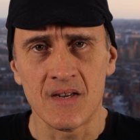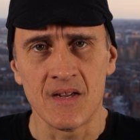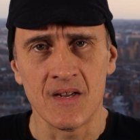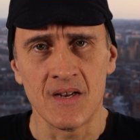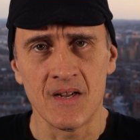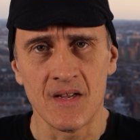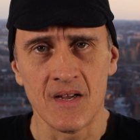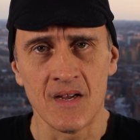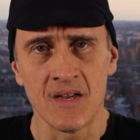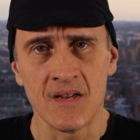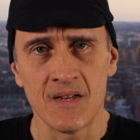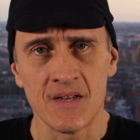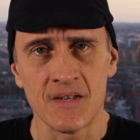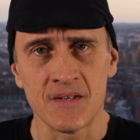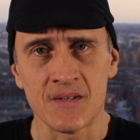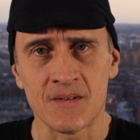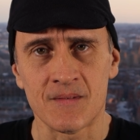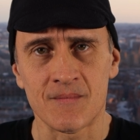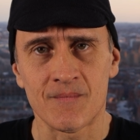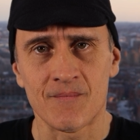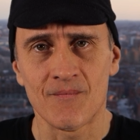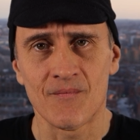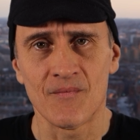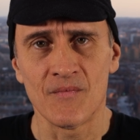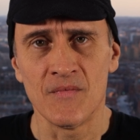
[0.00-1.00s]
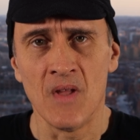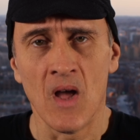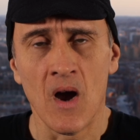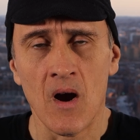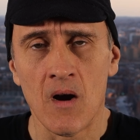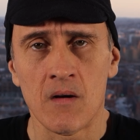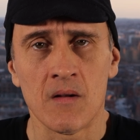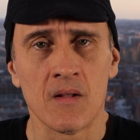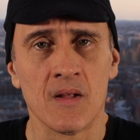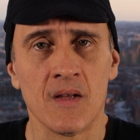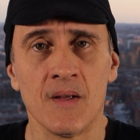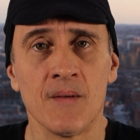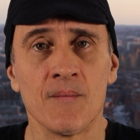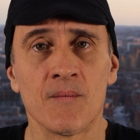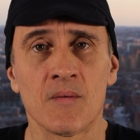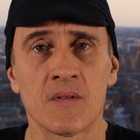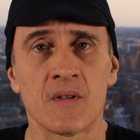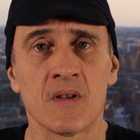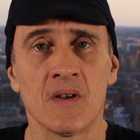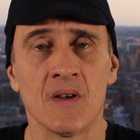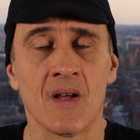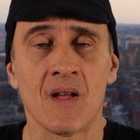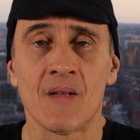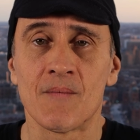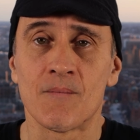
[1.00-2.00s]
It is gnarly
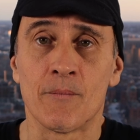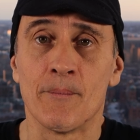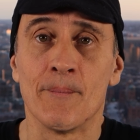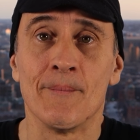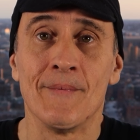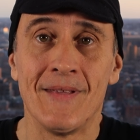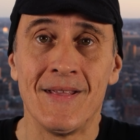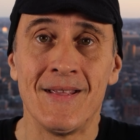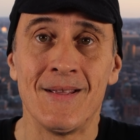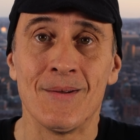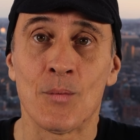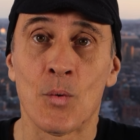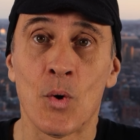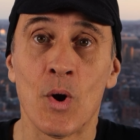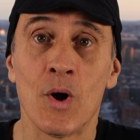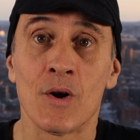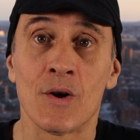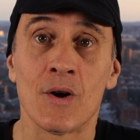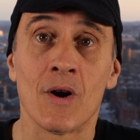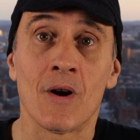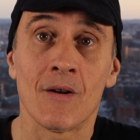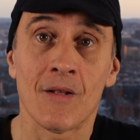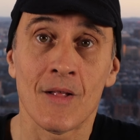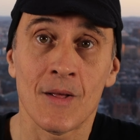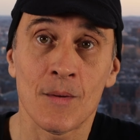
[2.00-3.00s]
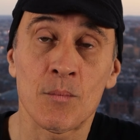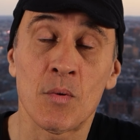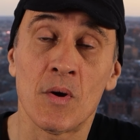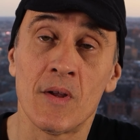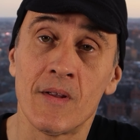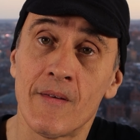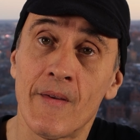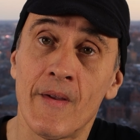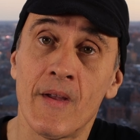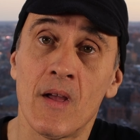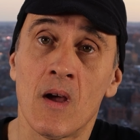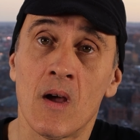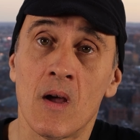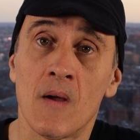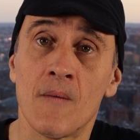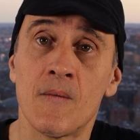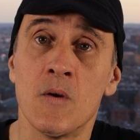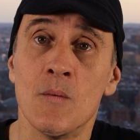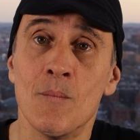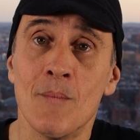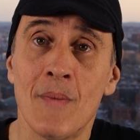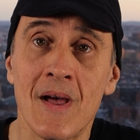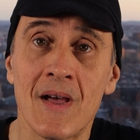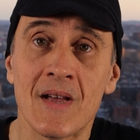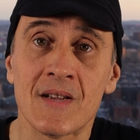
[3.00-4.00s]
to eat raw garlic, but if you
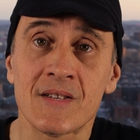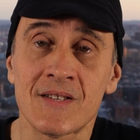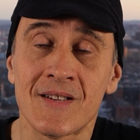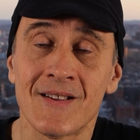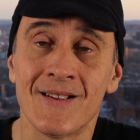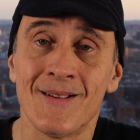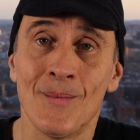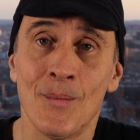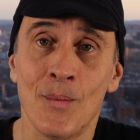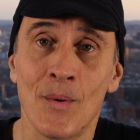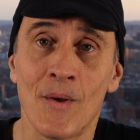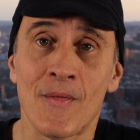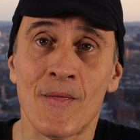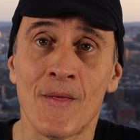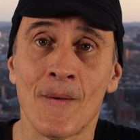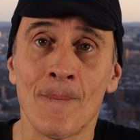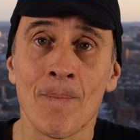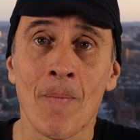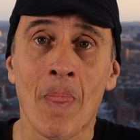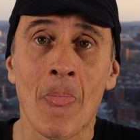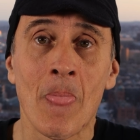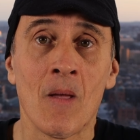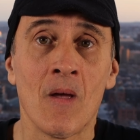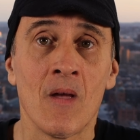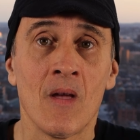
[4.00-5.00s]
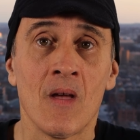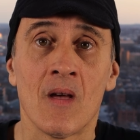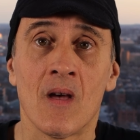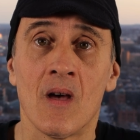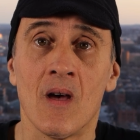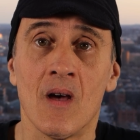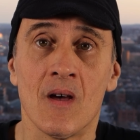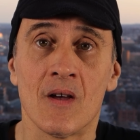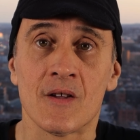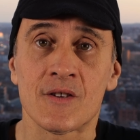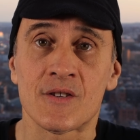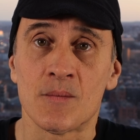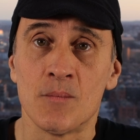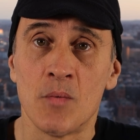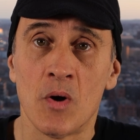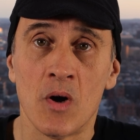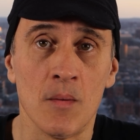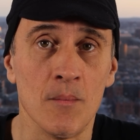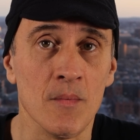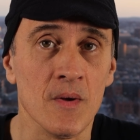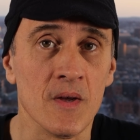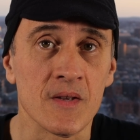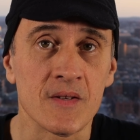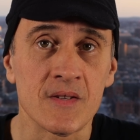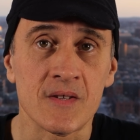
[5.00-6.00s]
mask it with some
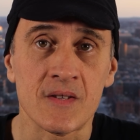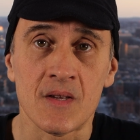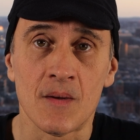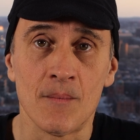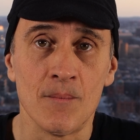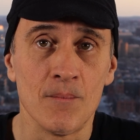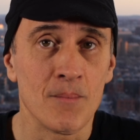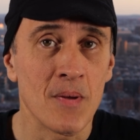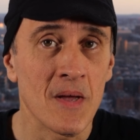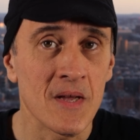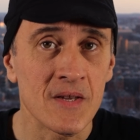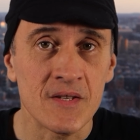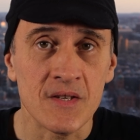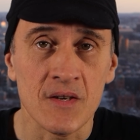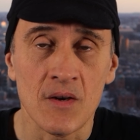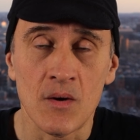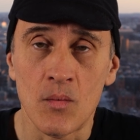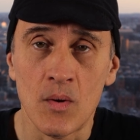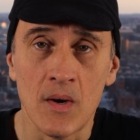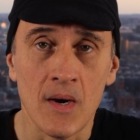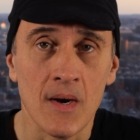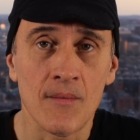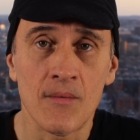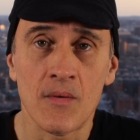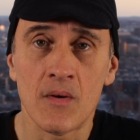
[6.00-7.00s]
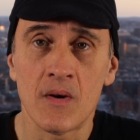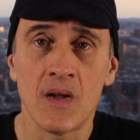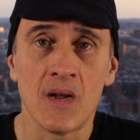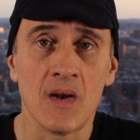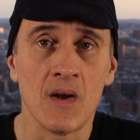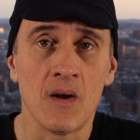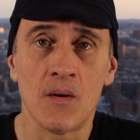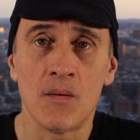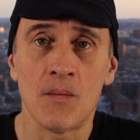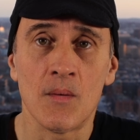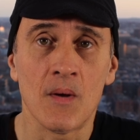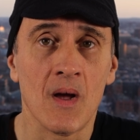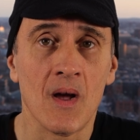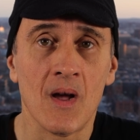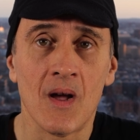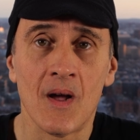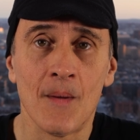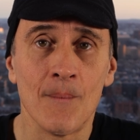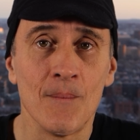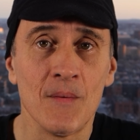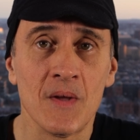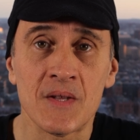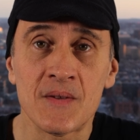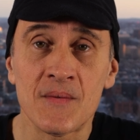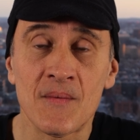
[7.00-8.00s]
hummus, some pesto, whatever,
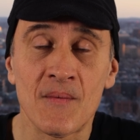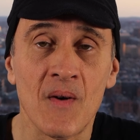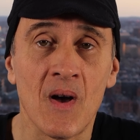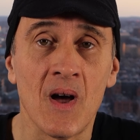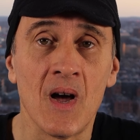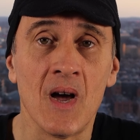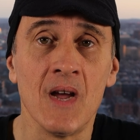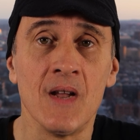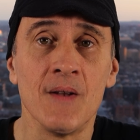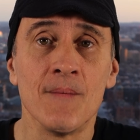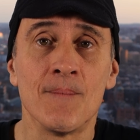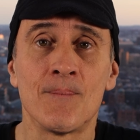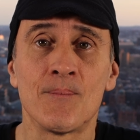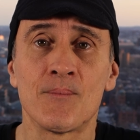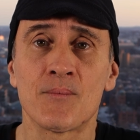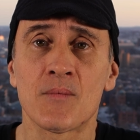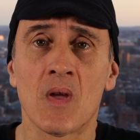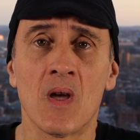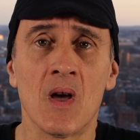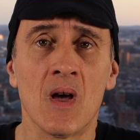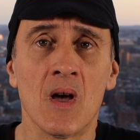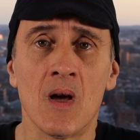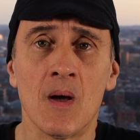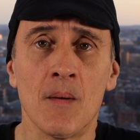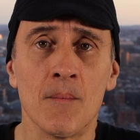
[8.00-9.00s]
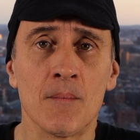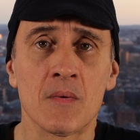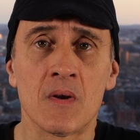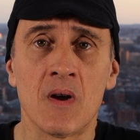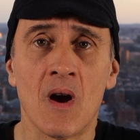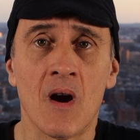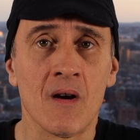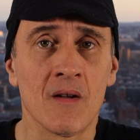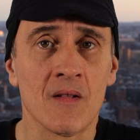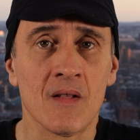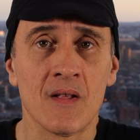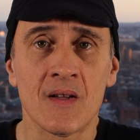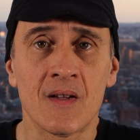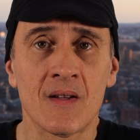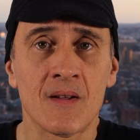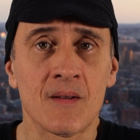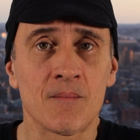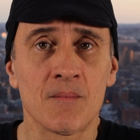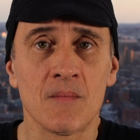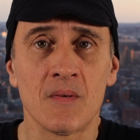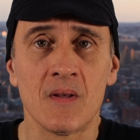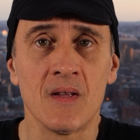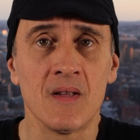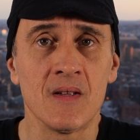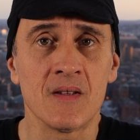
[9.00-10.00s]
it's fine. Garlic
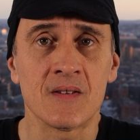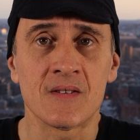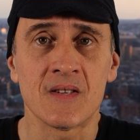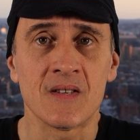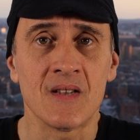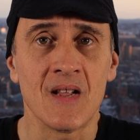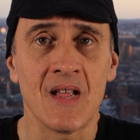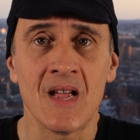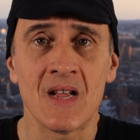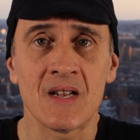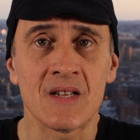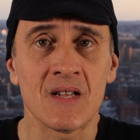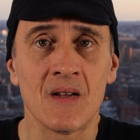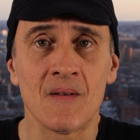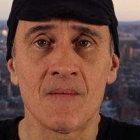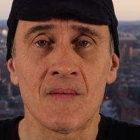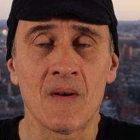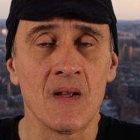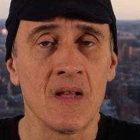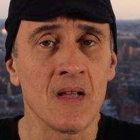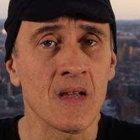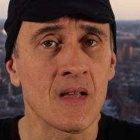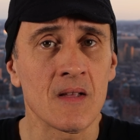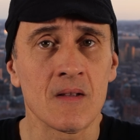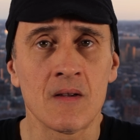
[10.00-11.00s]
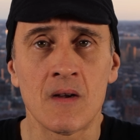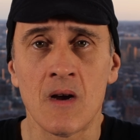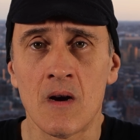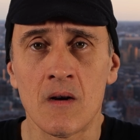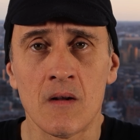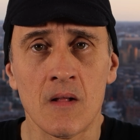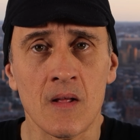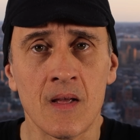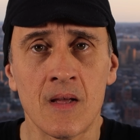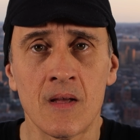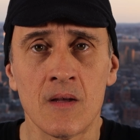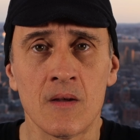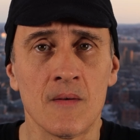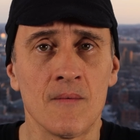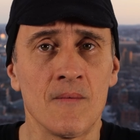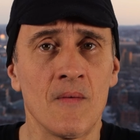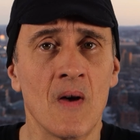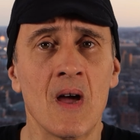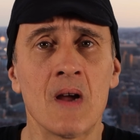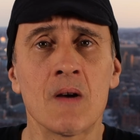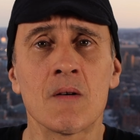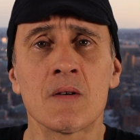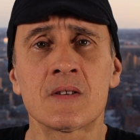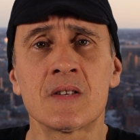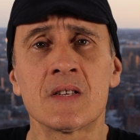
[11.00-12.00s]
is an garlic kills
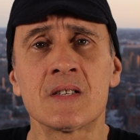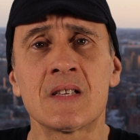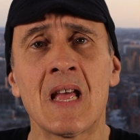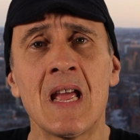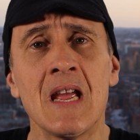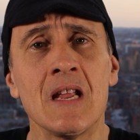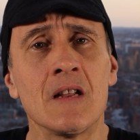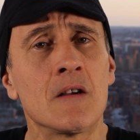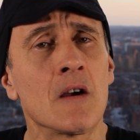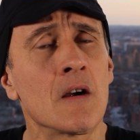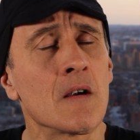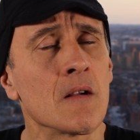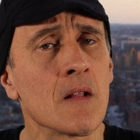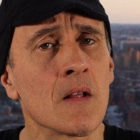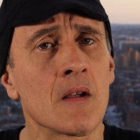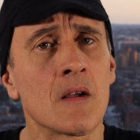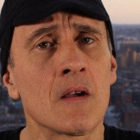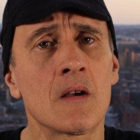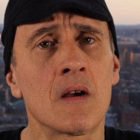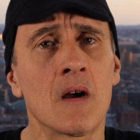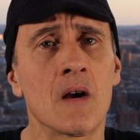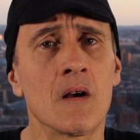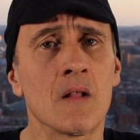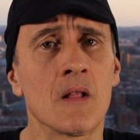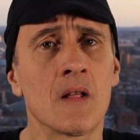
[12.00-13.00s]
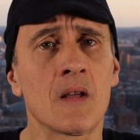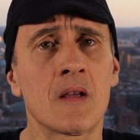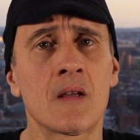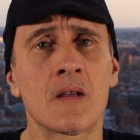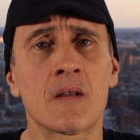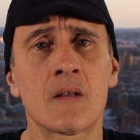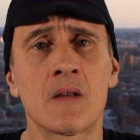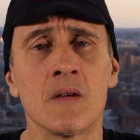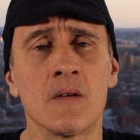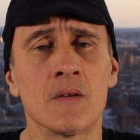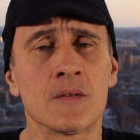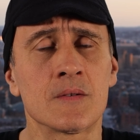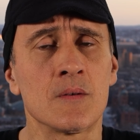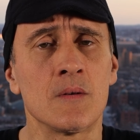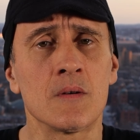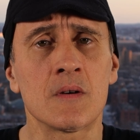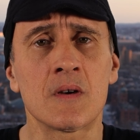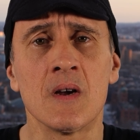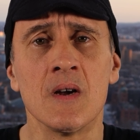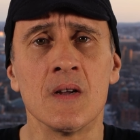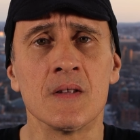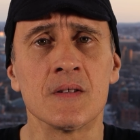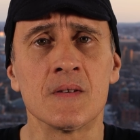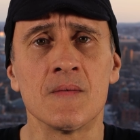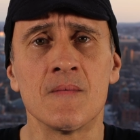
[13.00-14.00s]
viruses. Hate garlic. Garlic kills all
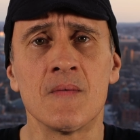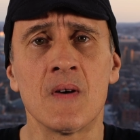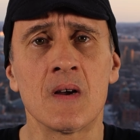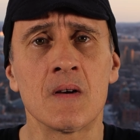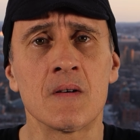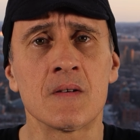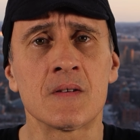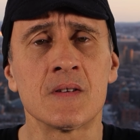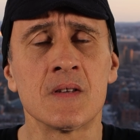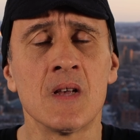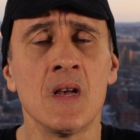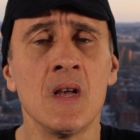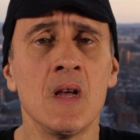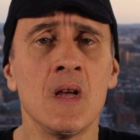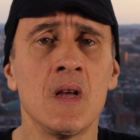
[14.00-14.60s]
kinds of viruses.